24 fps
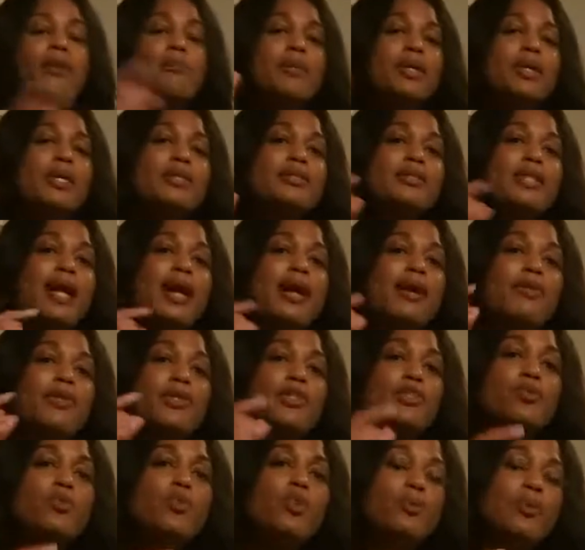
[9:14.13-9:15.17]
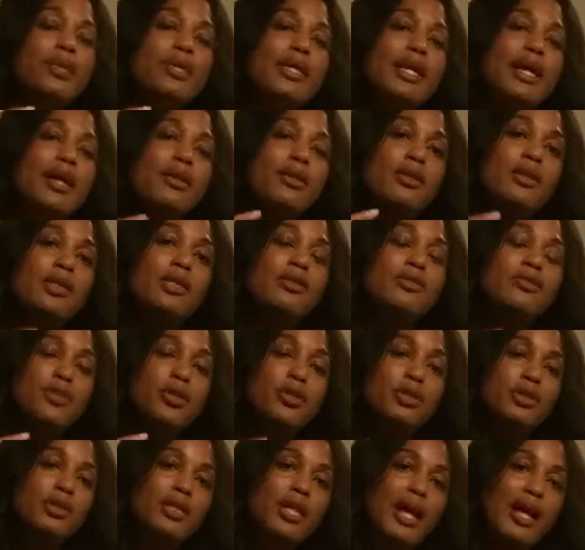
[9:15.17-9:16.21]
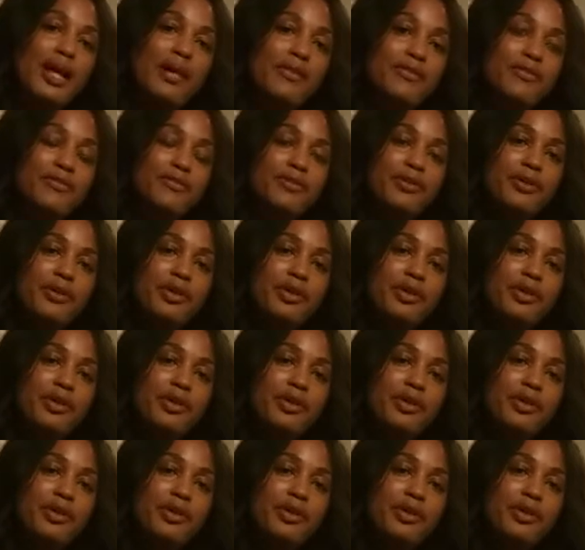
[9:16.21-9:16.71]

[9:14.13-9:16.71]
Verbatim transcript: because how this woman now lives her life,